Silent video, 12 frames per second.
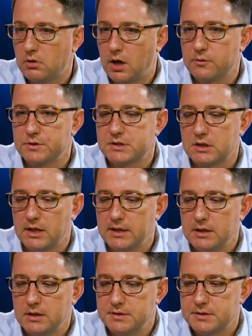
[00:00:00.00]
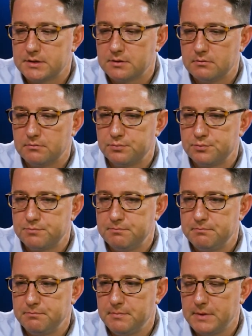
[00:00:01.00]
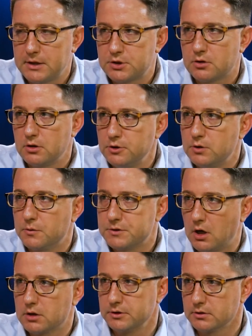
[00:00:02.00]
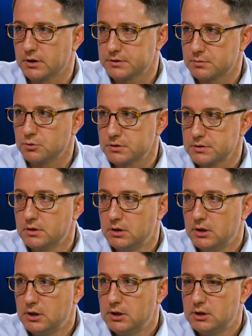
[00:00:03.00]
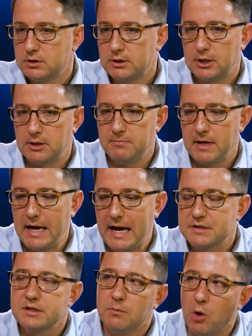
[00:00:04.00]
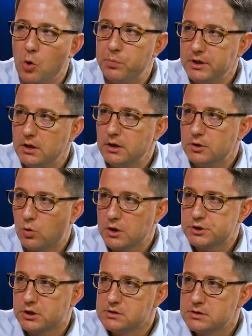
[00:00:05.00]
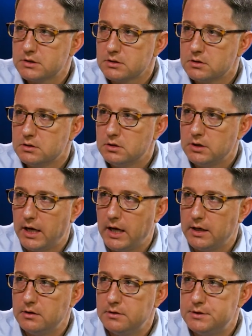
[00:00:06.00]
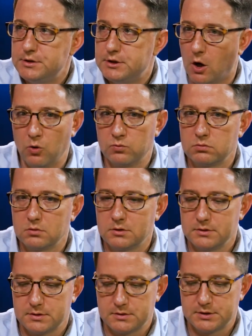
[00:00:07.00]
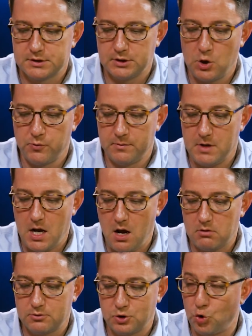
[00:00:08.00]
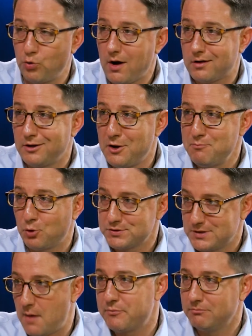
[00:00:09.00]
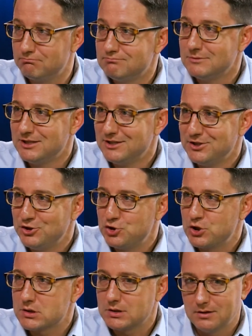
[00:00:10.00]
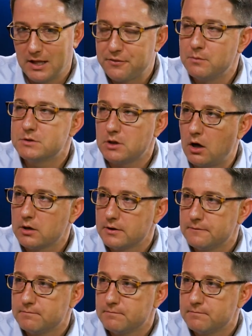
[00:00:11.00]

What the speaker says: I would say, is make sure and you go talk to your customers. Ask them open-ended questions and don't slow them down, correct them, or stop them. Just let them talk.